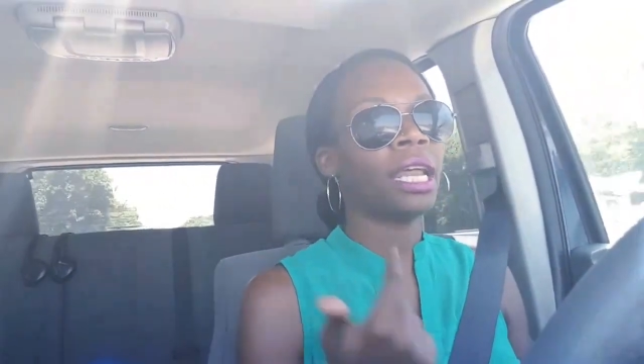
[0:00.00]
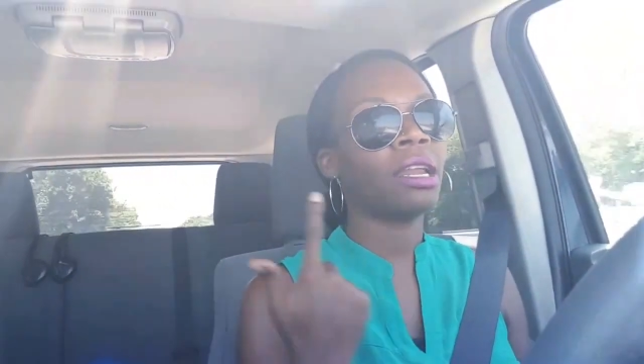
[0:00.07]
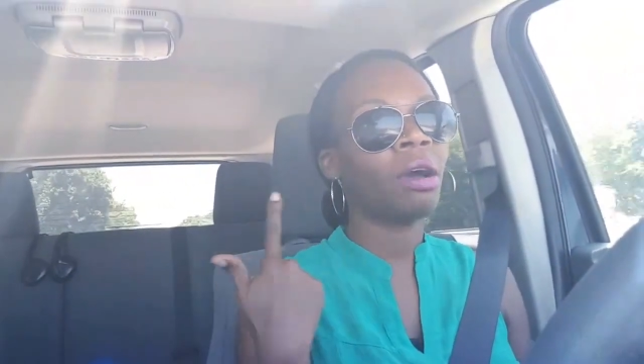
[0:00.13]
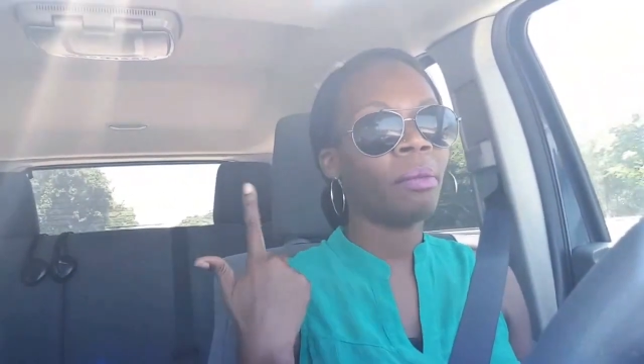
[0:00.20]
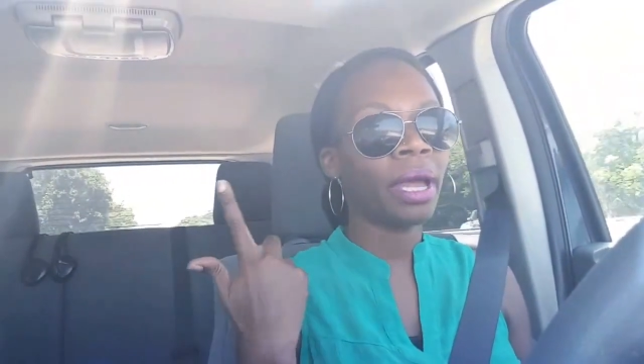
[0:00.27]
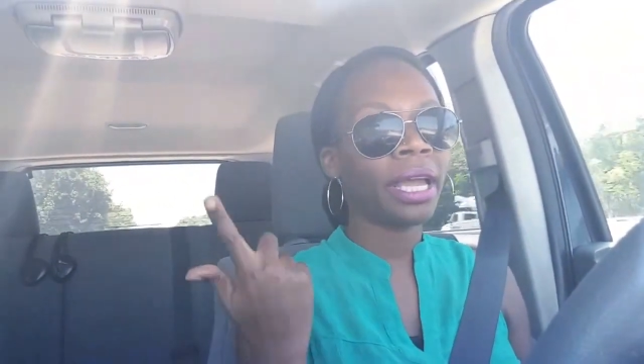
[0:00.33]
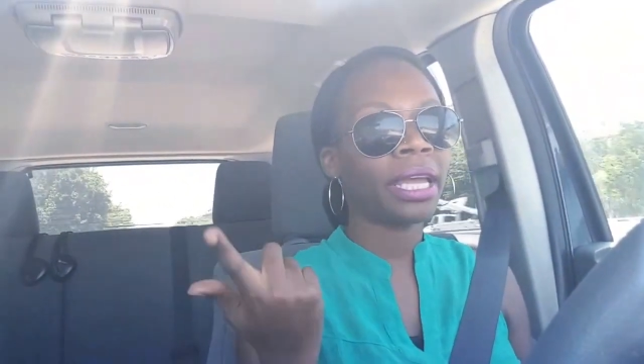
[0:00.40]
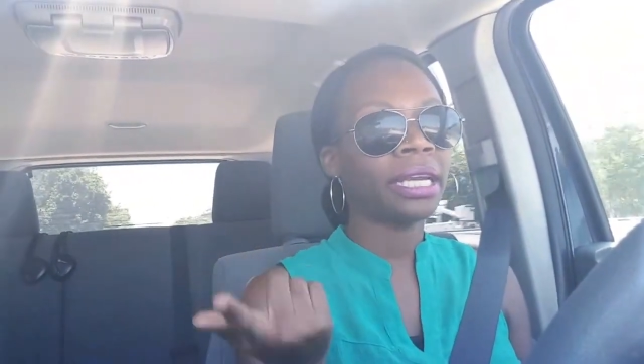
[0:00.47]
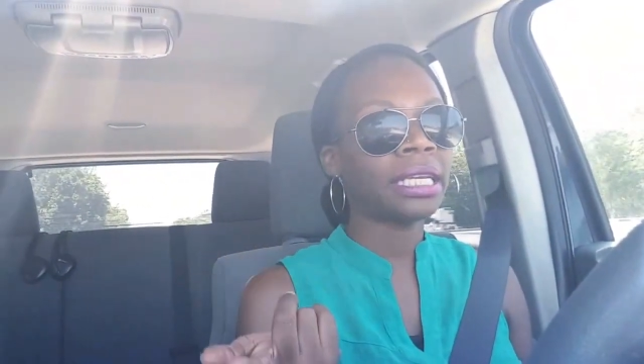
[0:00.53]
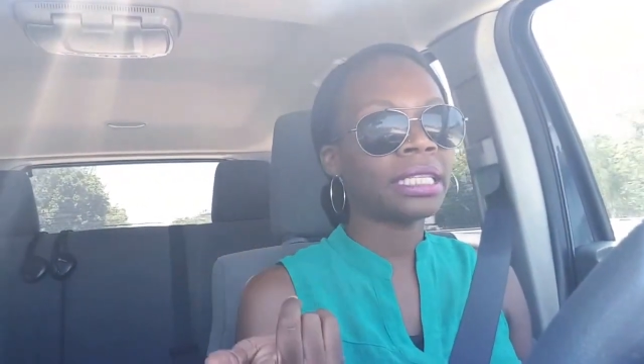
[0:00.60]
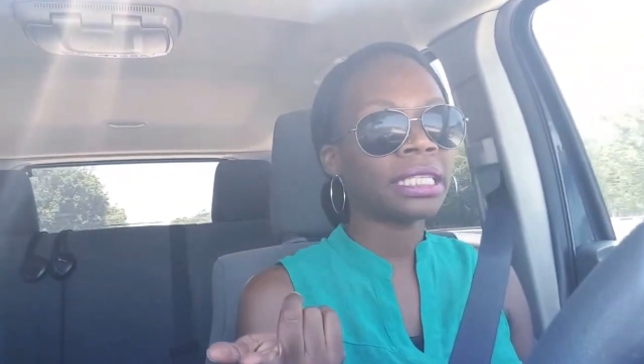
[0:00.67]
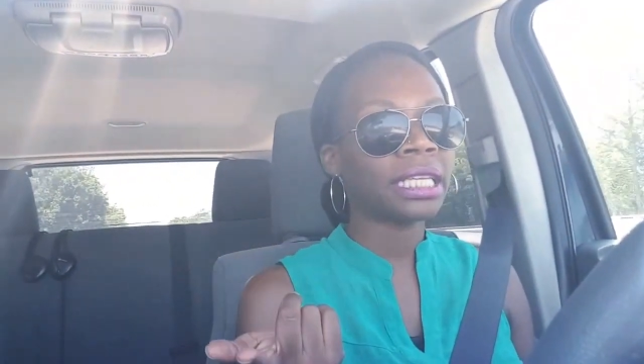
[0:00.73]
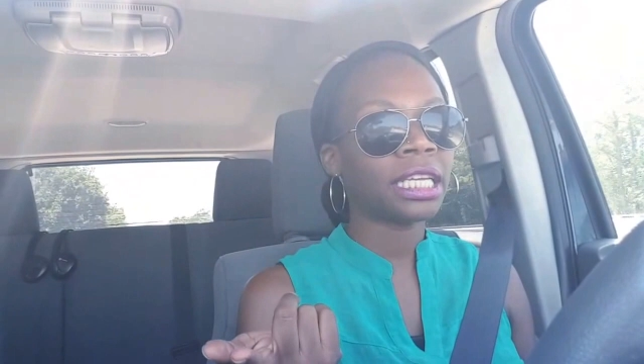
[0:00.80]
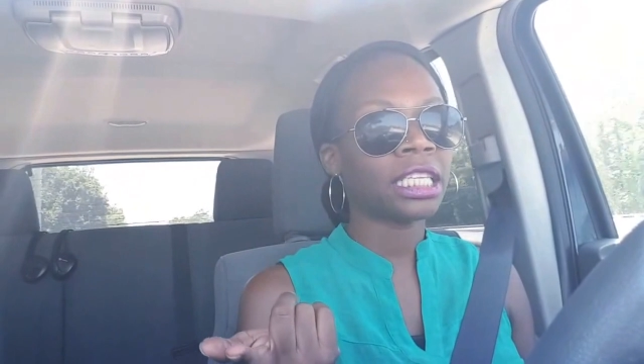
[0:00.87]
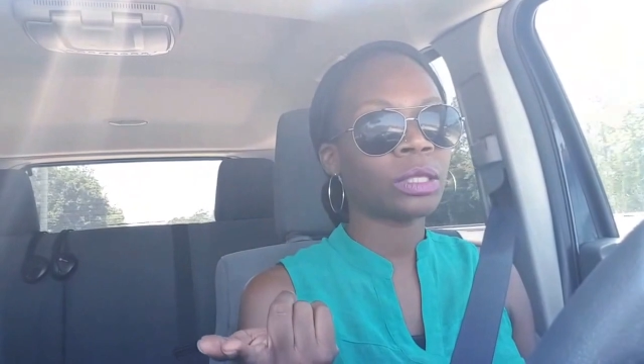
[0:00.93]
that don't make
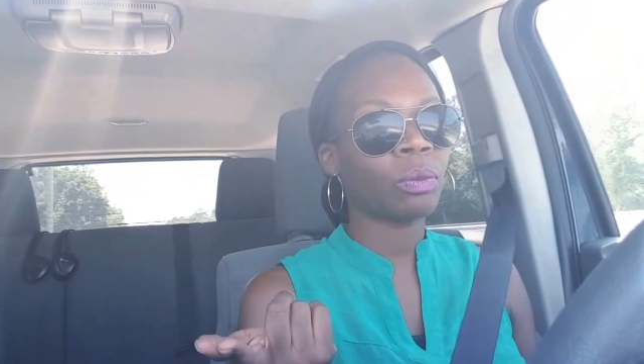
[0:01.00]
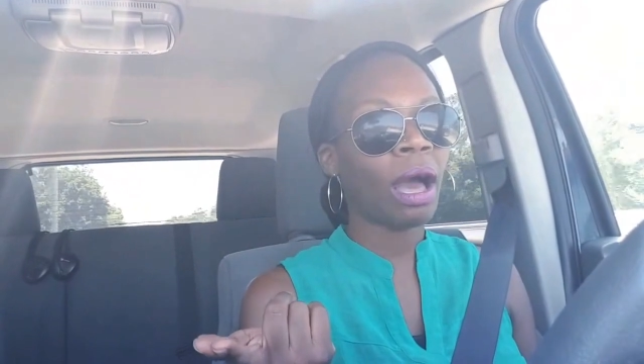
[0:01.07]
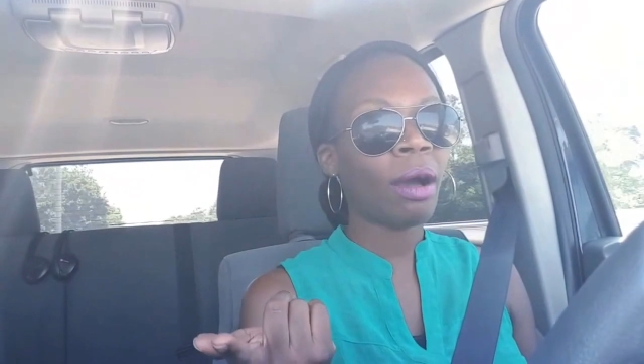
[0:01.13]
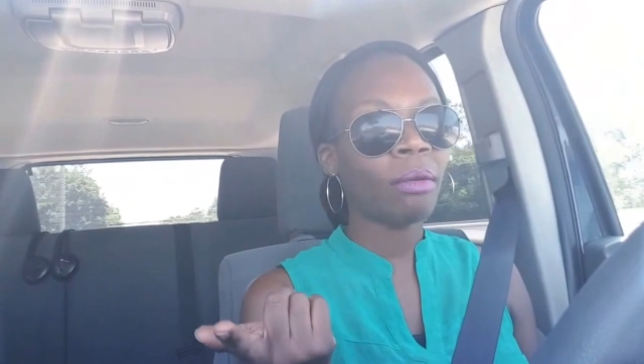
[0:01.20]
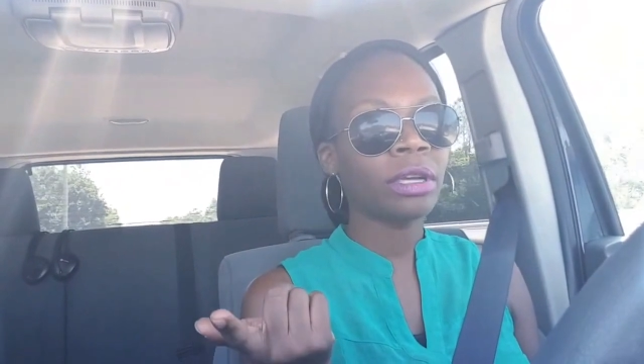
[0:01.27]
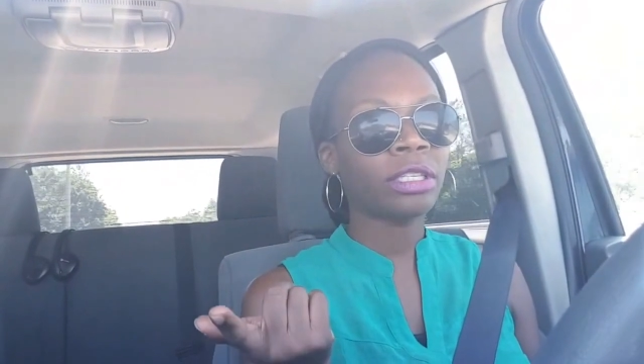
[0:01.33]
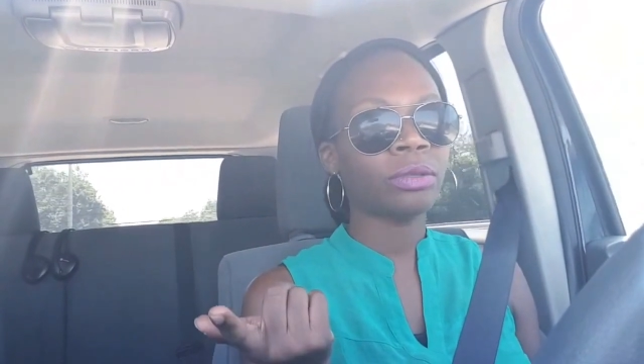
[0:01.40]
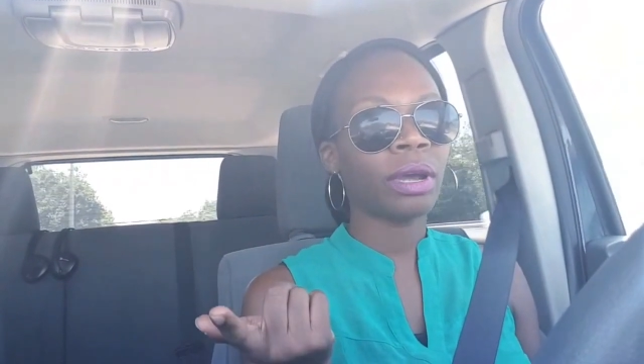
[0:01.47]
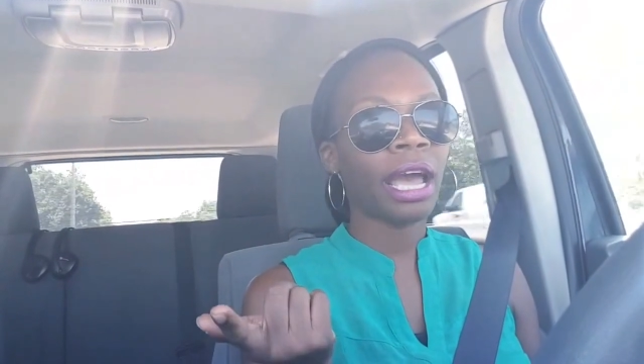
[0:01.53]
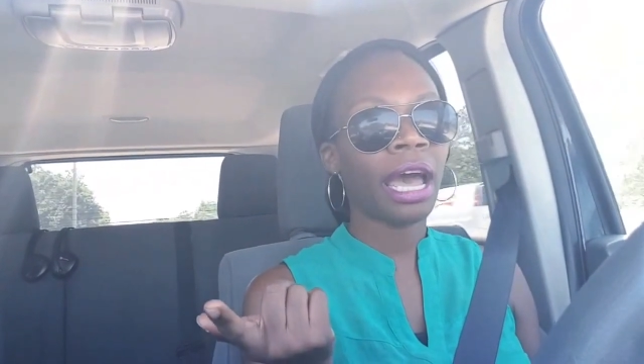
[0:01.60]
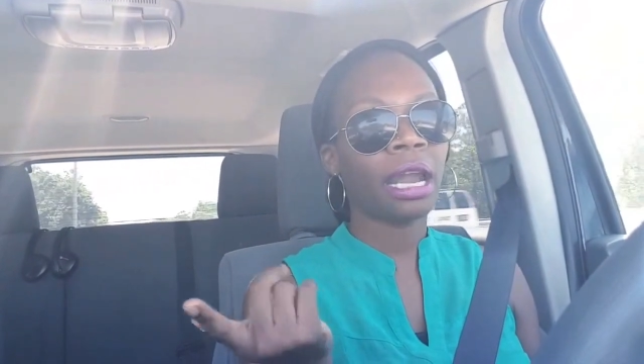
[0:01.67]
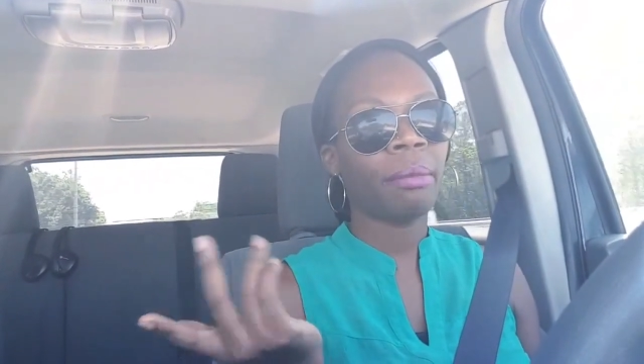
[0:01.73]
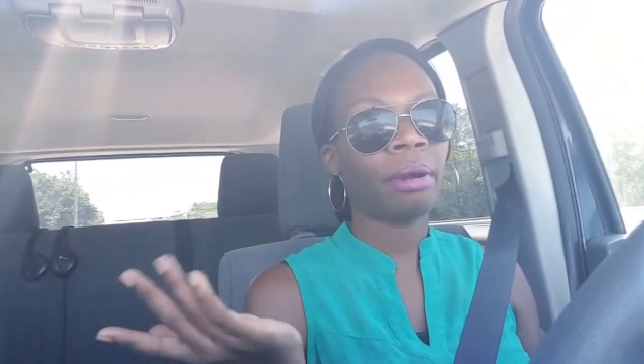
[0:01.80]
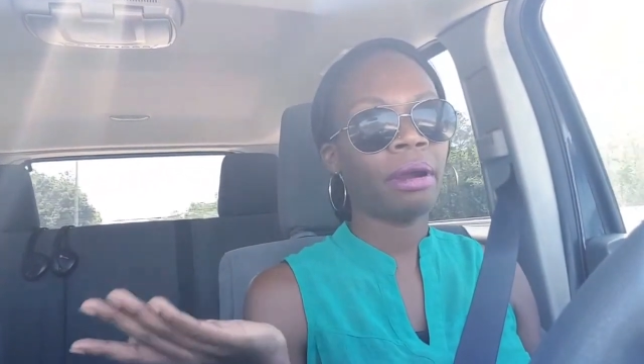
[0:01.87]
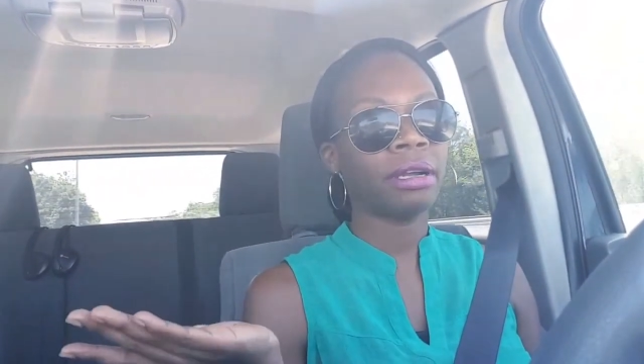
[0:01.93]
any sense. Why would you
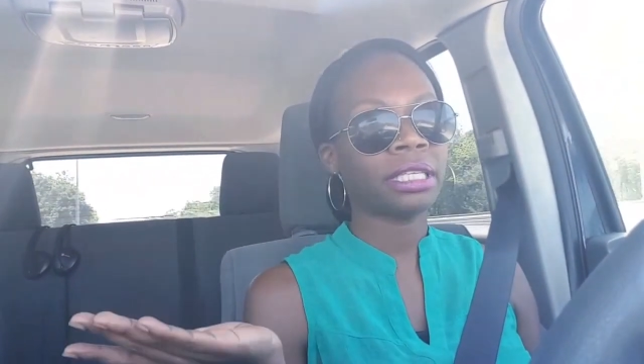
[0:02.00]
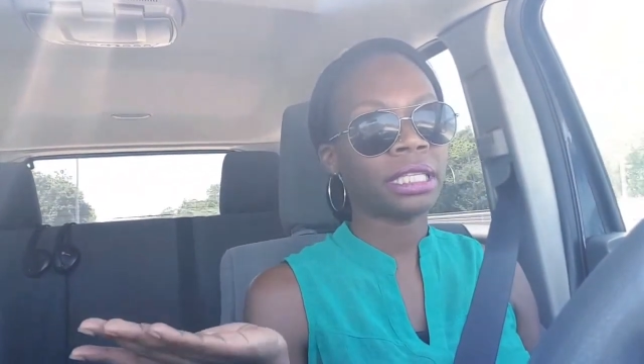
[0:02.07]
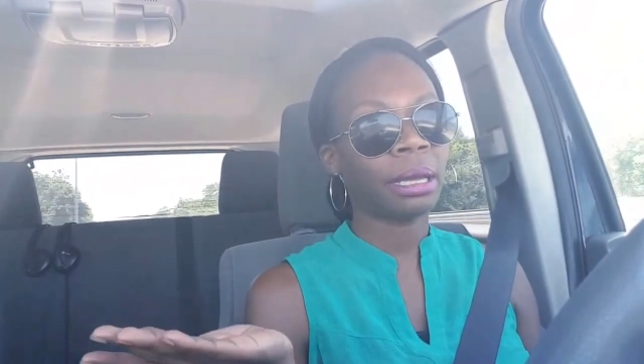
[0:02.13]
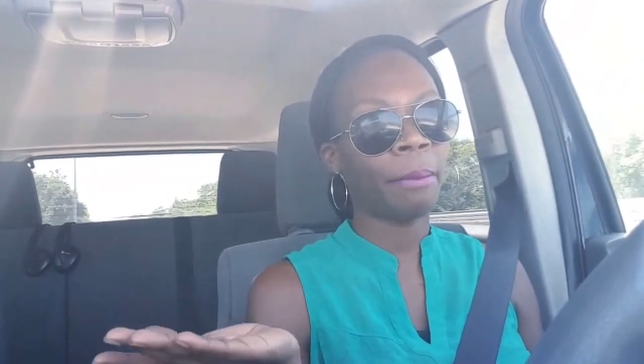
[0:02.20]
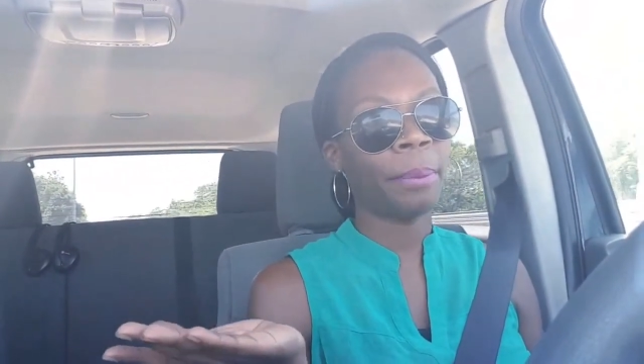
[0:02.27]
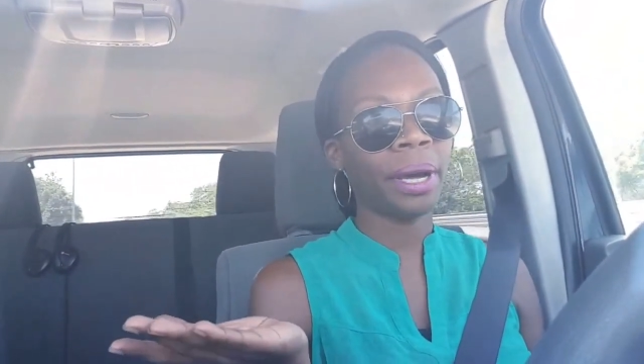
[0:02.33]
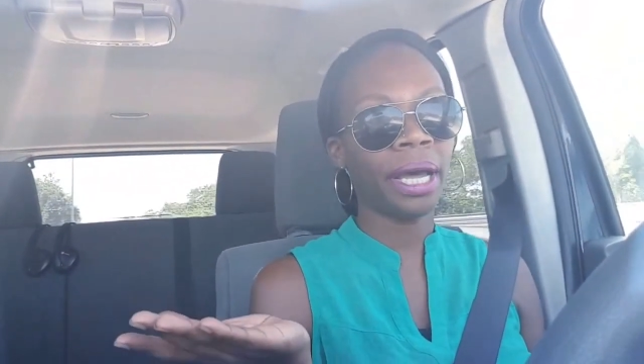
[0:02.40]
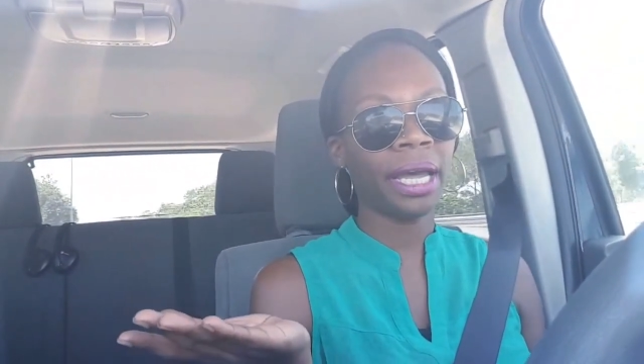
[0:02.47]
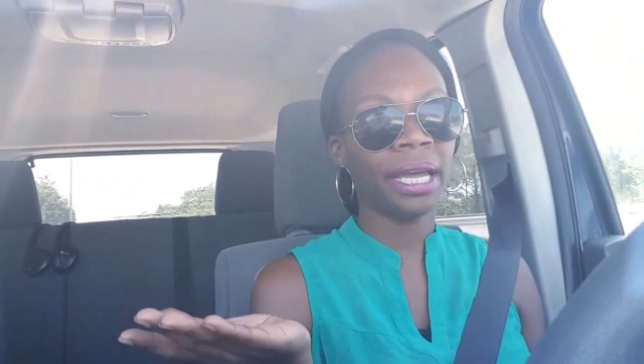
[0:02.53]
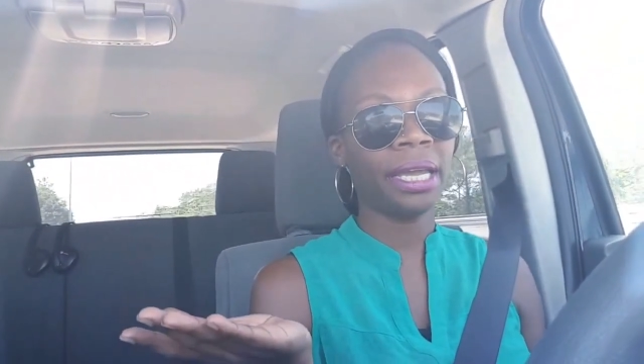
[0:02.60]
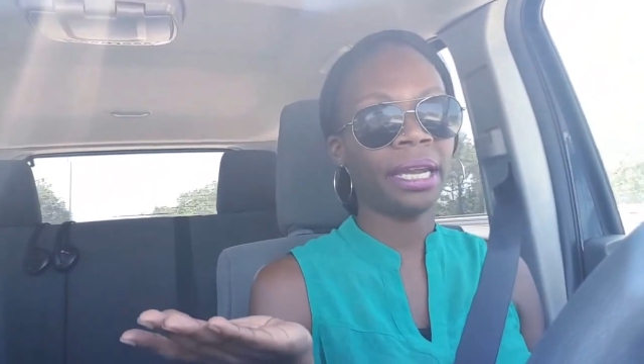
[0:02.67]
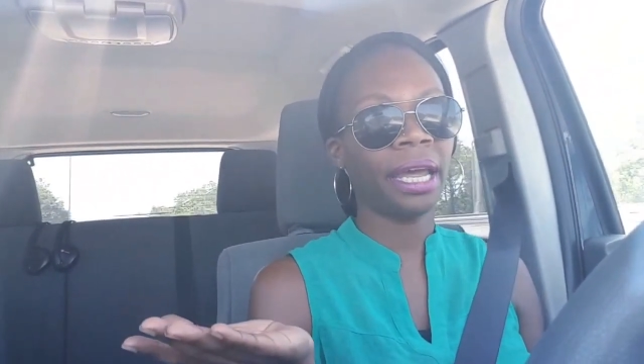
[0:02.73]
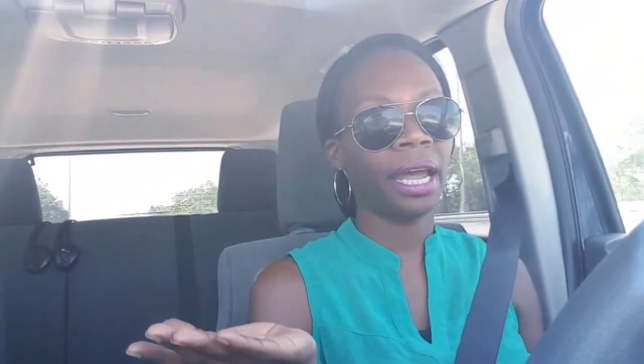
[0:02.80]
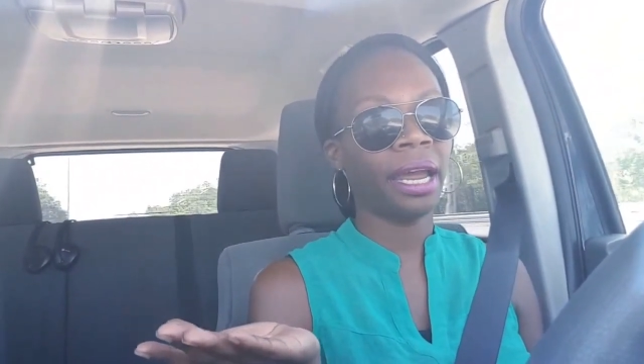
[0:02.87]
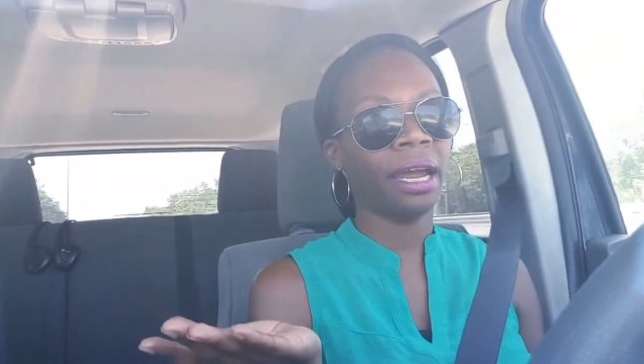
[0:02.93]
have a person butt
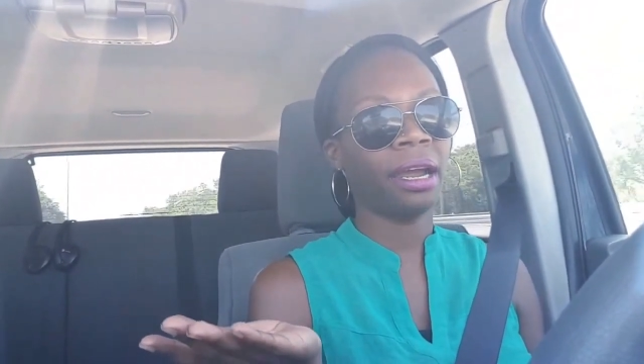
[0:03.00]
in the